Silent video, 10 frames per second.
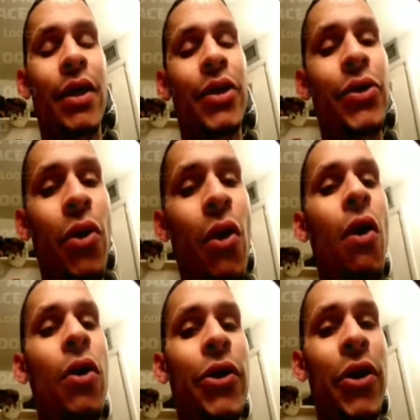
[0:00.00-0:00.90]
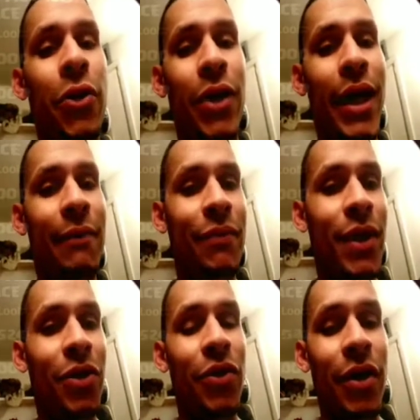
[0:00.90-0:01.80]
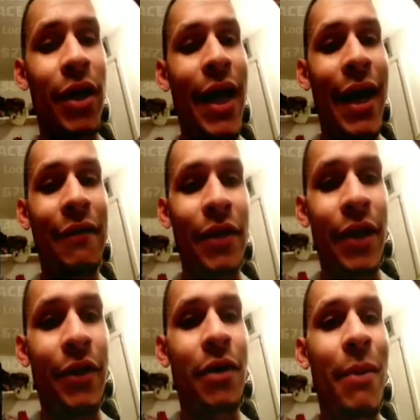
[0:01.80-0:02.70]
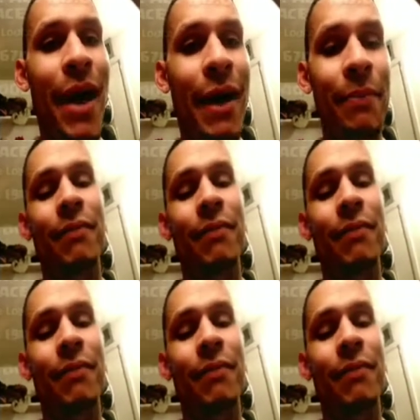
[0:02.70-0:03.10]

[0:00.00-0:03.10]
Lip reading: you all know that you're gonna have to clear the map.